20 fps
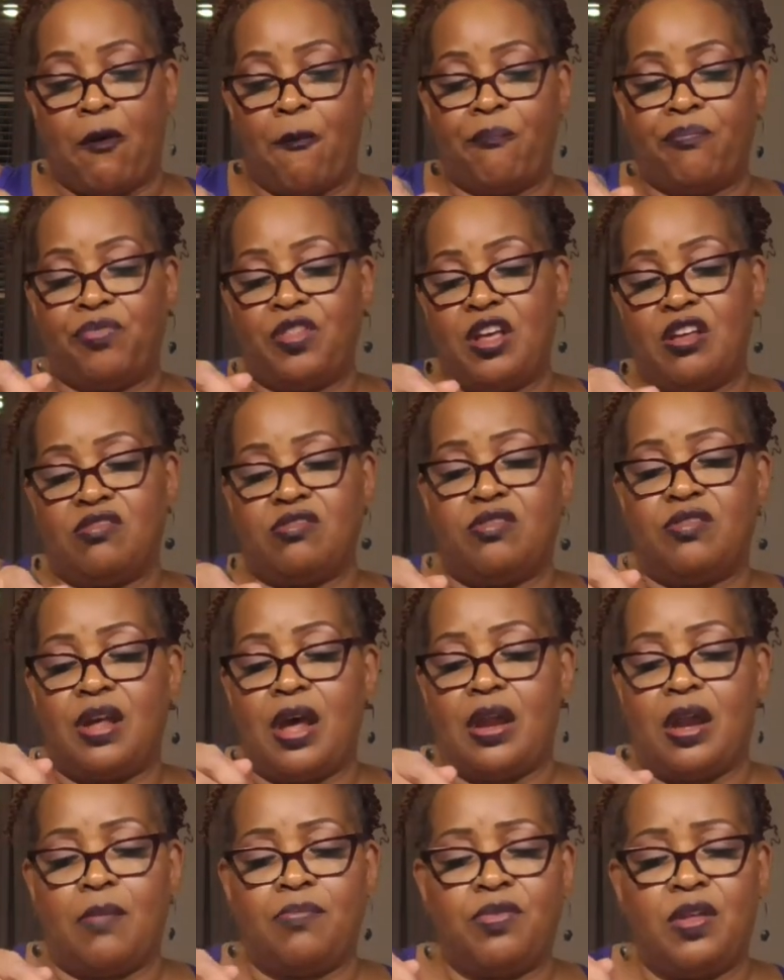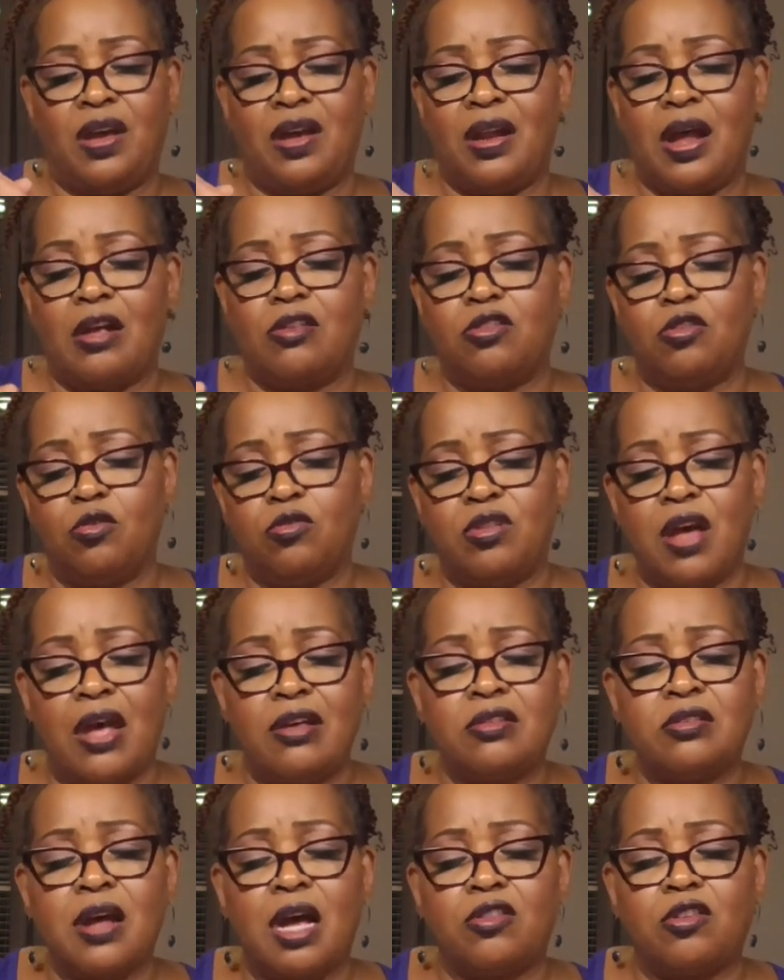This and that. I'm thinking like, dude,
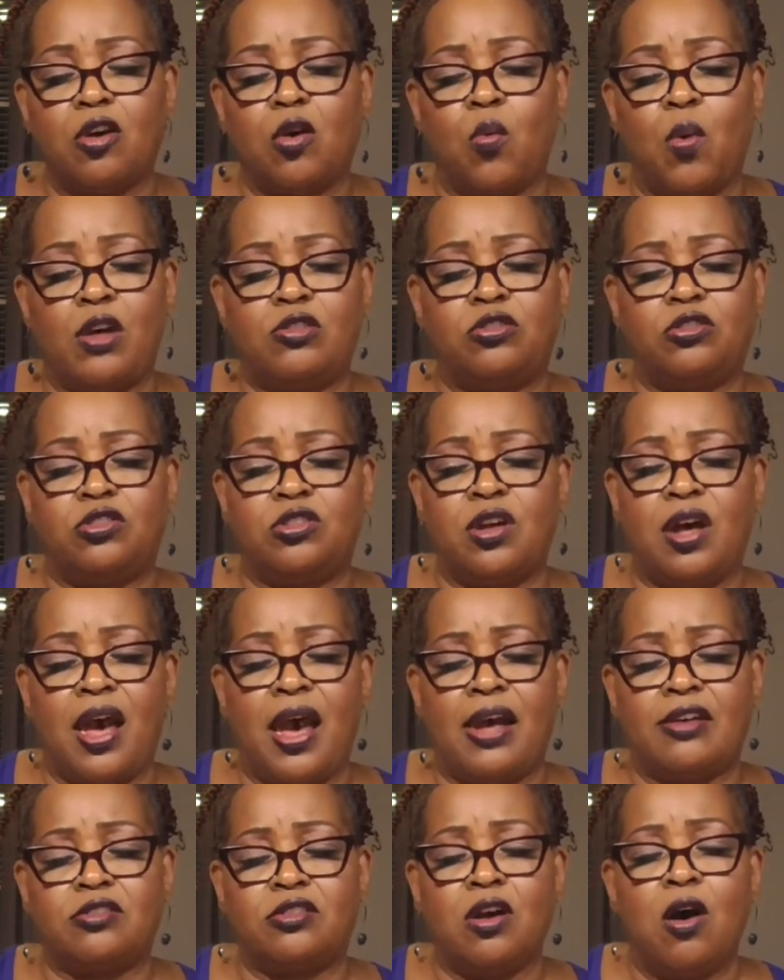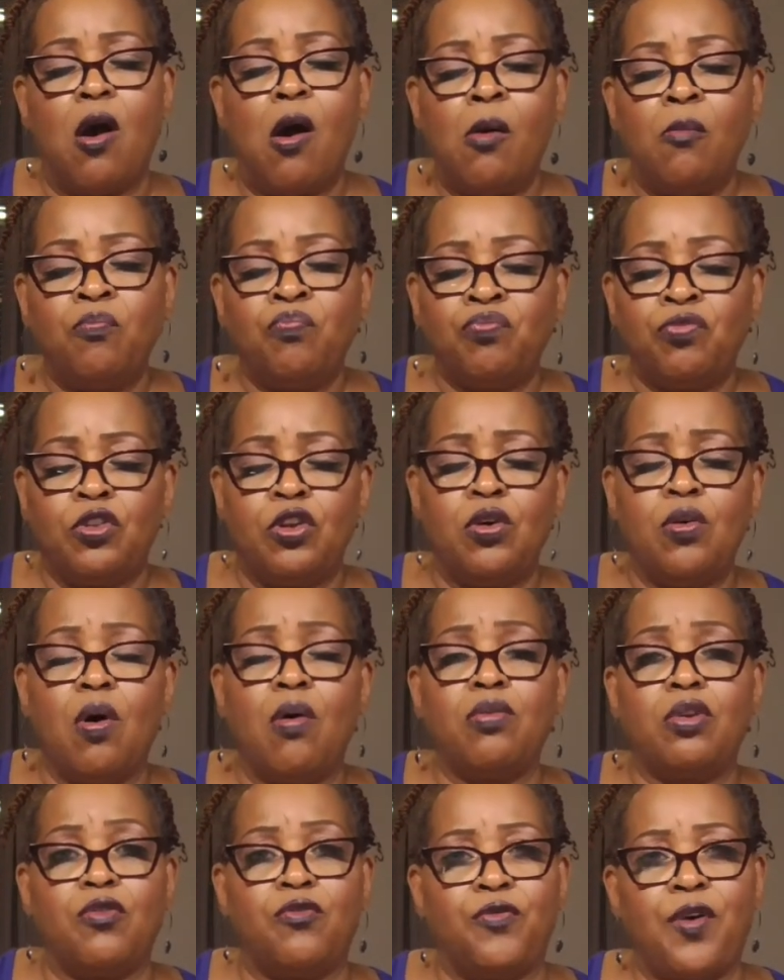that's not the questions to ask. You
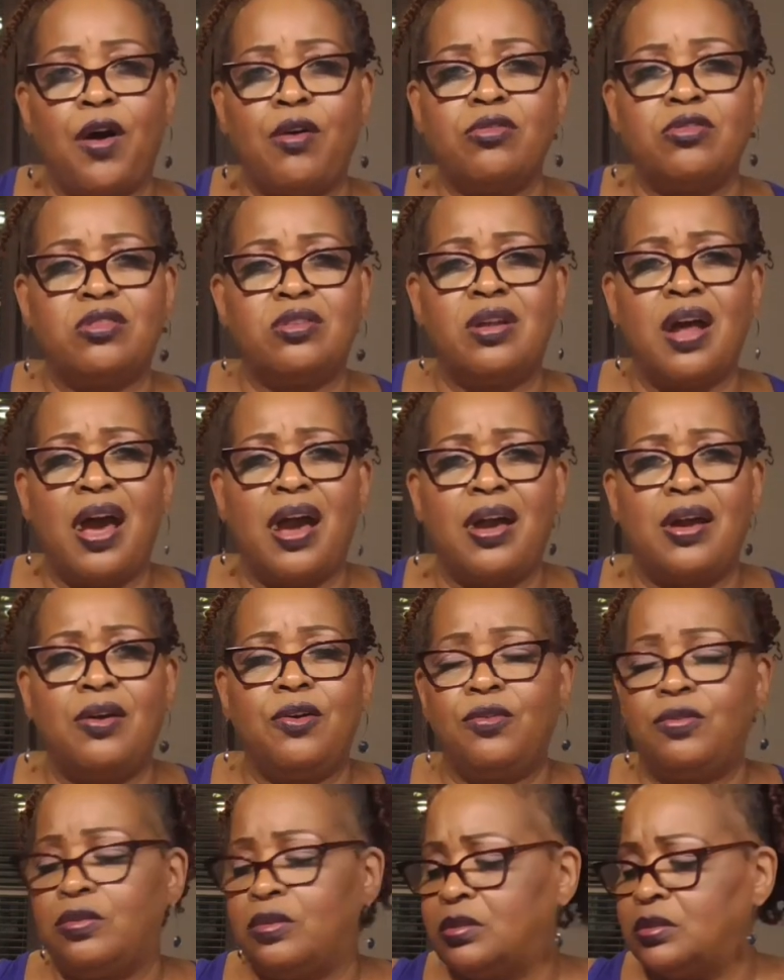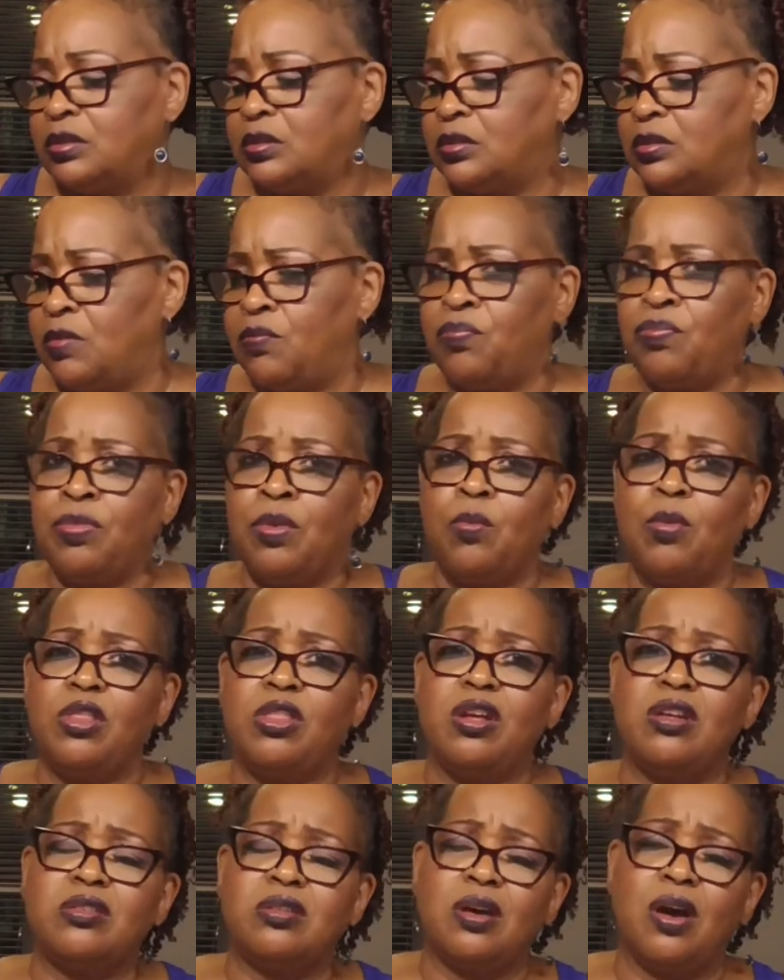on the first date with
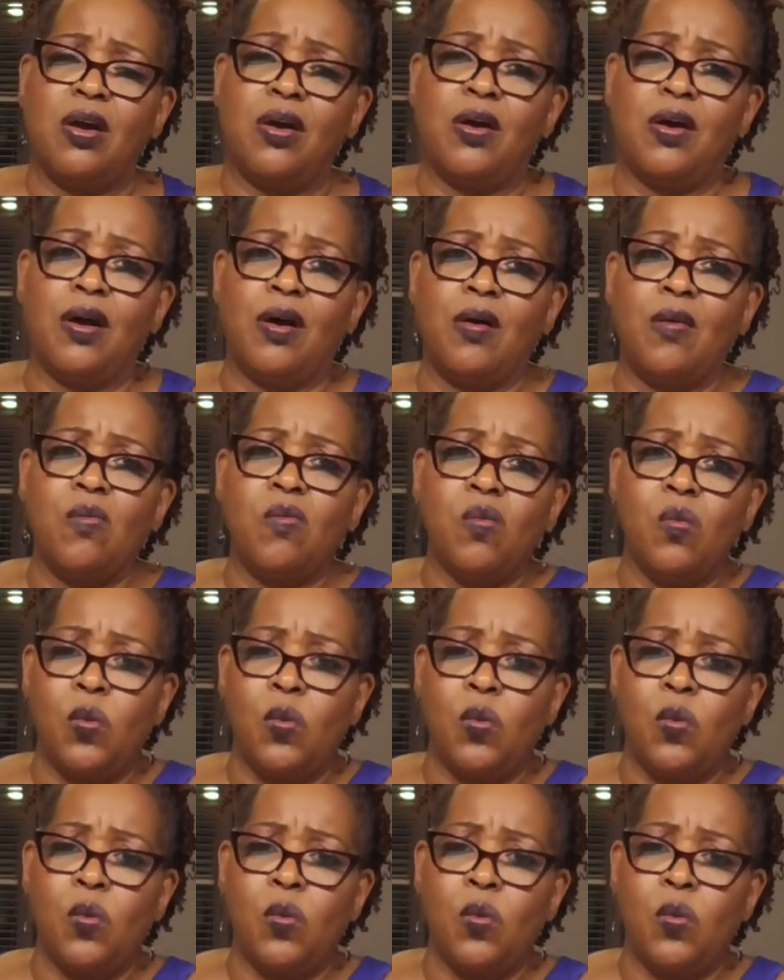this girl.